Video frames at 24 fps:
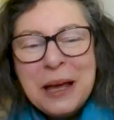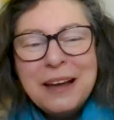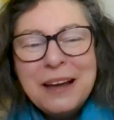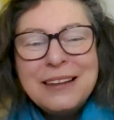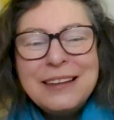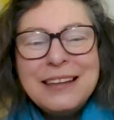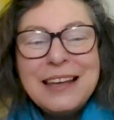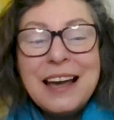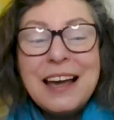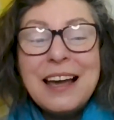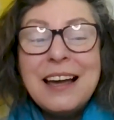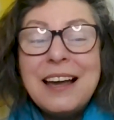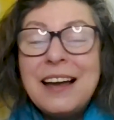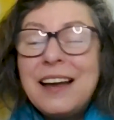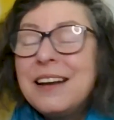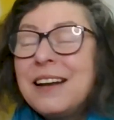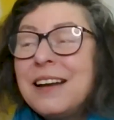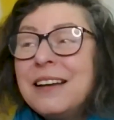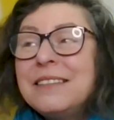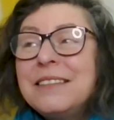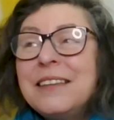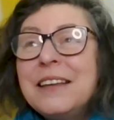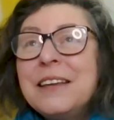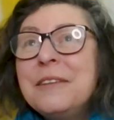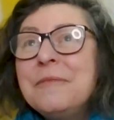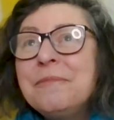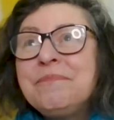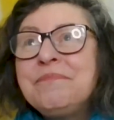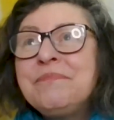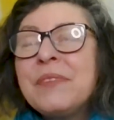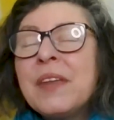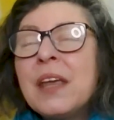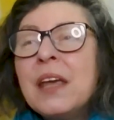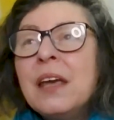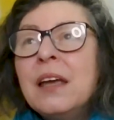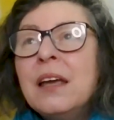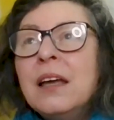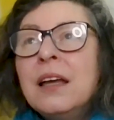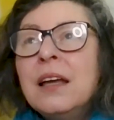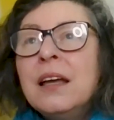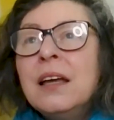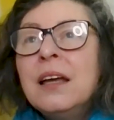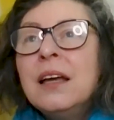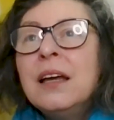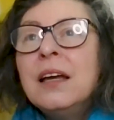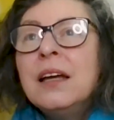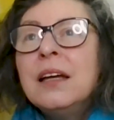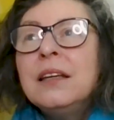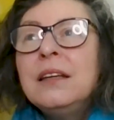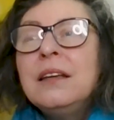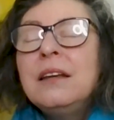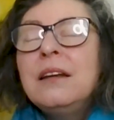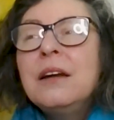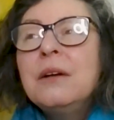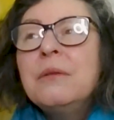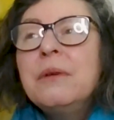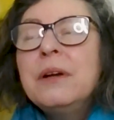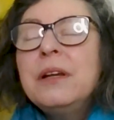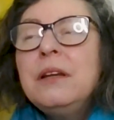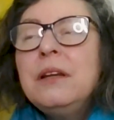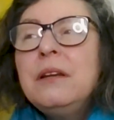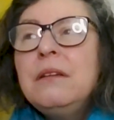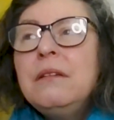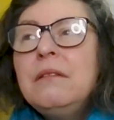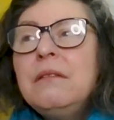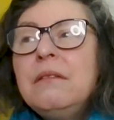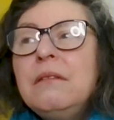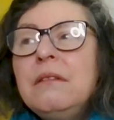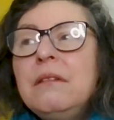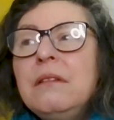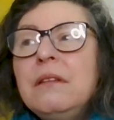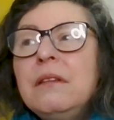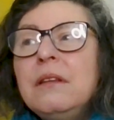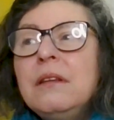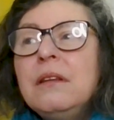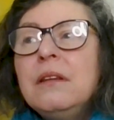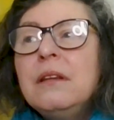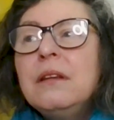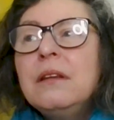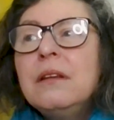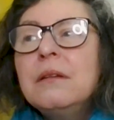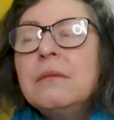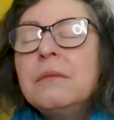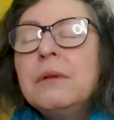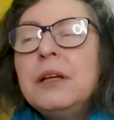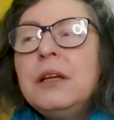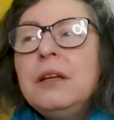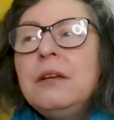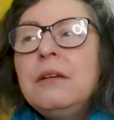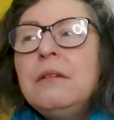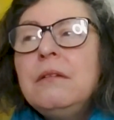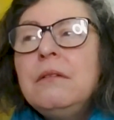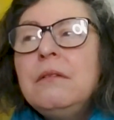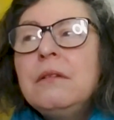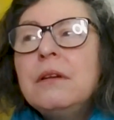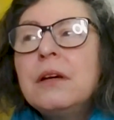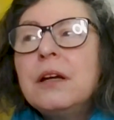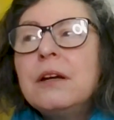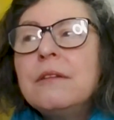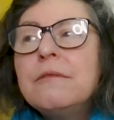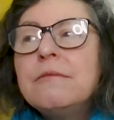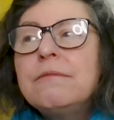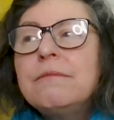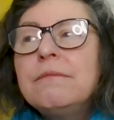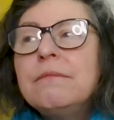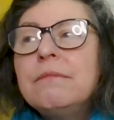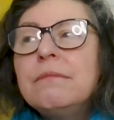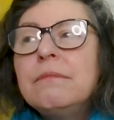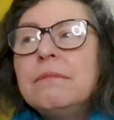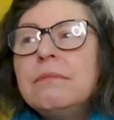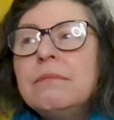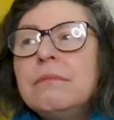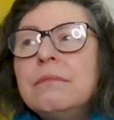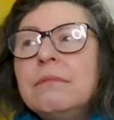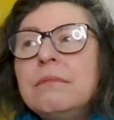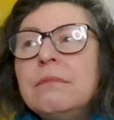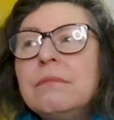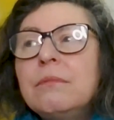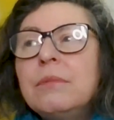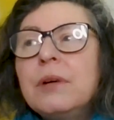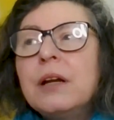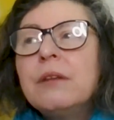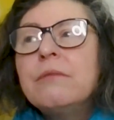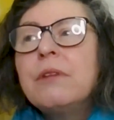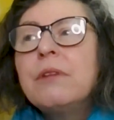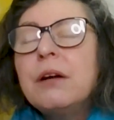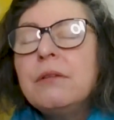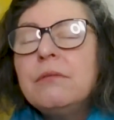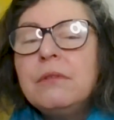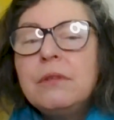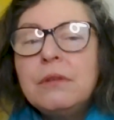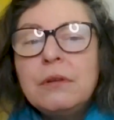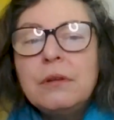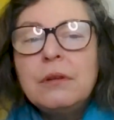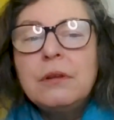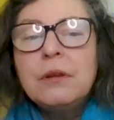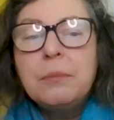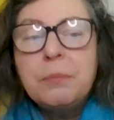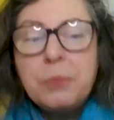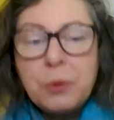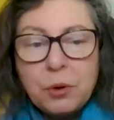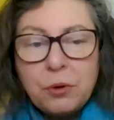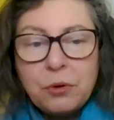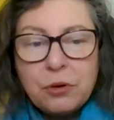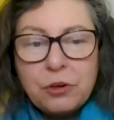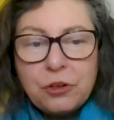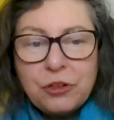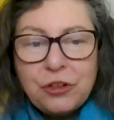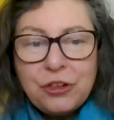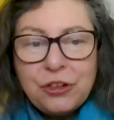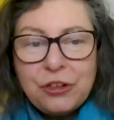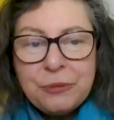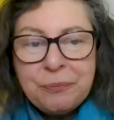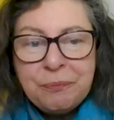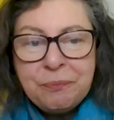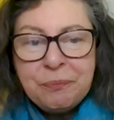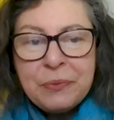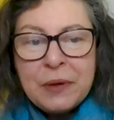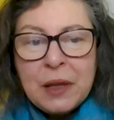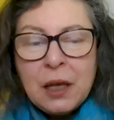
Yeah, and I think when you kind of when I wrote the books,